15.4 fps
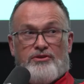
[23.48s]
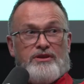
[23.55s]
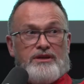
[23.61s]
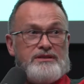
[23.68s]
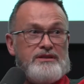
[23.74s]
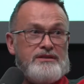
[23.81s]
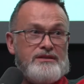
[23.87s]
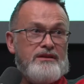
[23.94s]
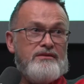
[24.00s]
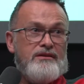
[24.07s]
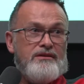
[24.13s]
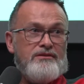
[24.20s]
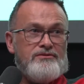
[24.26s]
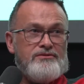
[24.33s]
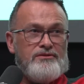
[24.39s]
is it's in
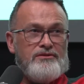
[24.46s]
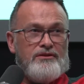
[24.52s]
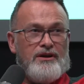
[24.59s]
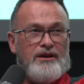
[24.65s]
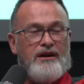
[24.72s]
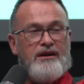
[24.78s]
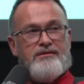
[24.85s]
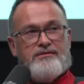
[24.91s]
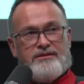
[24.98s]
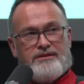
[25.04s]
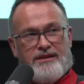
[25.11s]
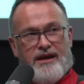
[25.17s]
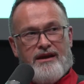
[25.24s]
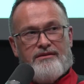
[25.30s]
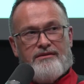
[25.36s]
there, and so you got to
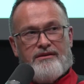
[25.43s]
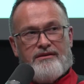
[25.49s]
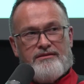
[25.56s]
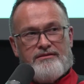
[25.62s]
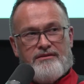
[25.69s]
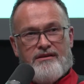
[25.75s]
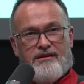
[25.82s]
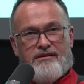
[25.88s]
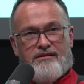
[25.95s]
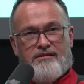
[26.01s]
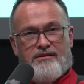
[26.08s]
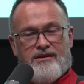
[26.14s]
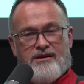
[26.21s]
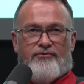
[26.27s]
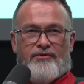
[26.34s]
understand that it's there.
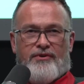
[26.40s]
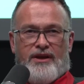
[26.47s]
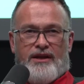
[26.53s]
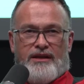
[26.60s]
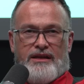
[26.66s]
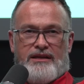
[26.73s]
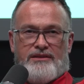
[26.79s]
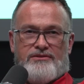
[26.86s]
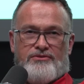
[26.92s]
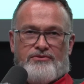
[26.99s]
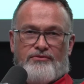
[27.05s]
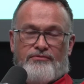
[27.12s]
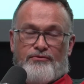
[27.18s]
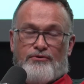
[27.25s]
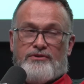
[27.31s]
It is
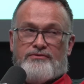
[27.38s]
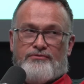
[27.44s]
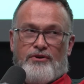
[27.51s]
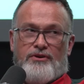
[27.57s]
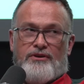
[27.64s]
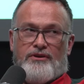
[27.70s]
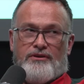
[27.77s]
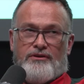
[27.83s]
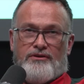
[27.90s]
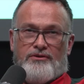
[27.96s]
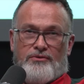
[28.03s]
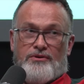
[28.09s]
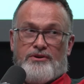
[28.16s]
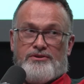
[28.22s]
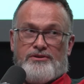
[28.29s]
through force, fraud, or
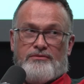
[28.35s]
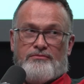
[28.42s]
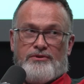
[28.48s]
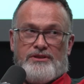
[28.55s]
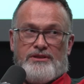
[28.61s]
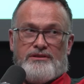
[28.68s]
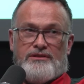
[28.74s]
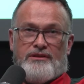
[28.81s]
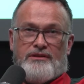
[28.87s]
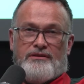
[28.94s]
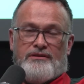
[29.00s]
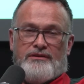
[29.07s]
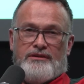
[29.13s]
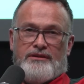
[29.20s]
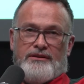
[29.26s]
coercion, which is the
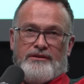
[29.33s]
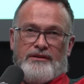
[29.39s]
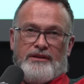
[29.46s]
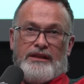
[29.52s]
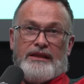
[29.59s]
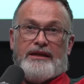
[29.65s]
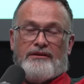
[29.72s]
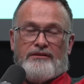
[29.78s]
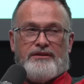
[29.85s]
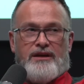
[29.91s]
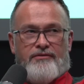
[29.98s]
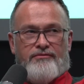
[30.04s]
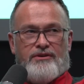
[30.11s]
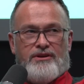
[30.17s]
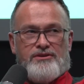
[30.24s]
legal
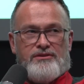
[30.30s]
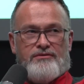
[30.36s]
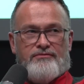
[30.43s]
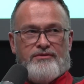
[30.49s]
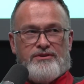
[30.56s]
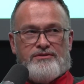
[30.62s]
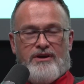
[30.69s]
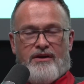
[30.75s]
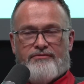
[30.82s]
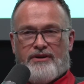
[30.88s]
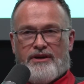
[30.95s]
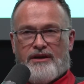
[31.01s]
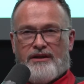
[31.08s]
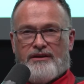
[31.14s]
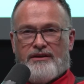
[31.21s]
definition for
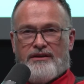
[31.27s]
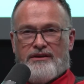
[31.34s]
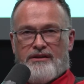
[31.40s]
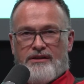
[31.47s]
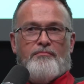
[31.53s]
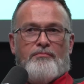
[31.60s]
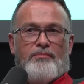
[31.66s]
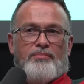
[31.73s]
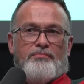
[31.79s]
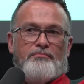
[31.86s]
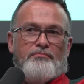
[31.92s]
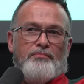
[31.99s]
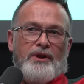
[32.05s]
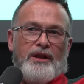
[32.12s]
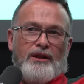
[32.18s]
trafficking.
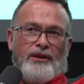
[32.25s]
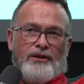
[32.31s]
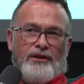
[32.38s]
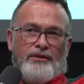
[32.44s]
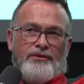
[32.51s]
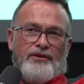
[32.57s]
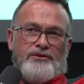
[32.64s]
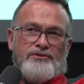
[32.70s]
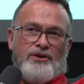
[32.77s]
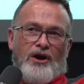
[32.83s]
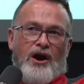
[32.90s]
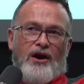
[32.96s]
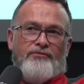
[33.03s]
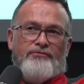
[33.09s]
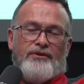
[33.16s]
But there's
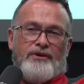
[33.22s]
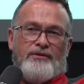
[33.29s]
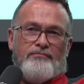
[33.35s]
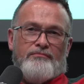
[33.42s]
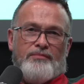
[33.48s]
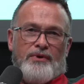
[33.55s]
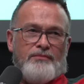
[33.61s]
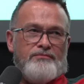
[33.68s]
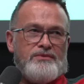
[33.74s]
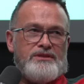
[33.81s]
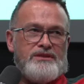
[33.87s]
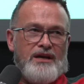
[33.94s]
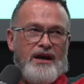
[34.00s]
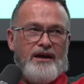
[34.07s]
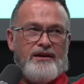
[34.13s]
often pimps
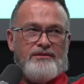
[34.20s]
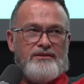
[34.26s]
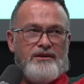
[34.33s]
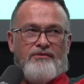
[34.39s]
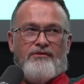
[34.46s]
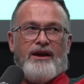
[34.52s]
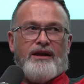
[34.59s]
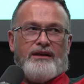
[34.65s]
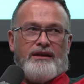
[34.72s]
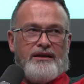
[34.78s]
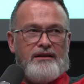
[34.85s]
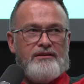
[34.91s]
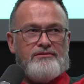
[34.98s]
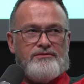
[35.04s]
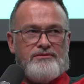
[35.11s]
tied directly
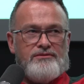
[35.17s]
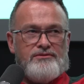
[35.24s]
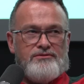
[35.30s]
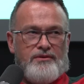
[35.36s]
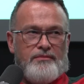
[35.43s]
into strip